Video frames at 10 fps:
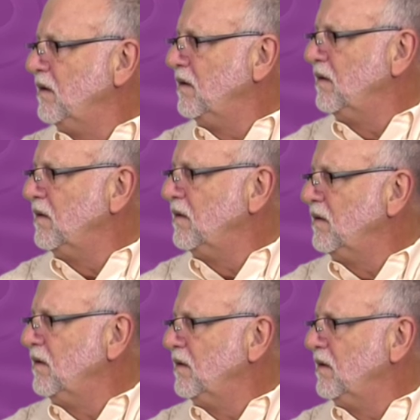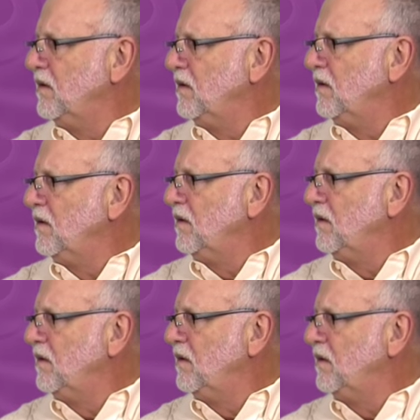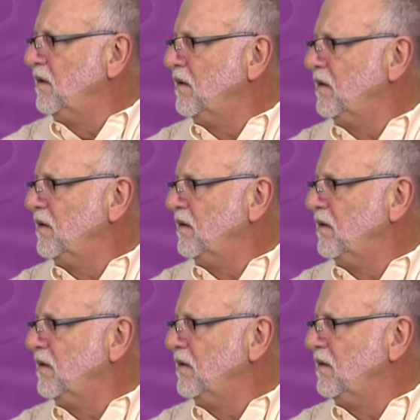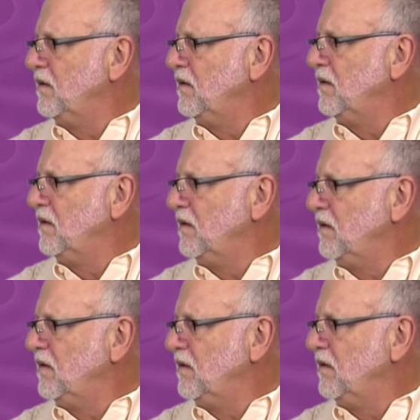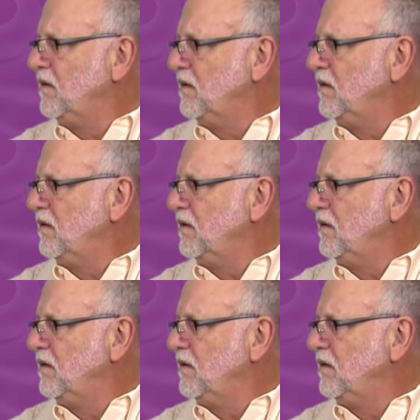(silent)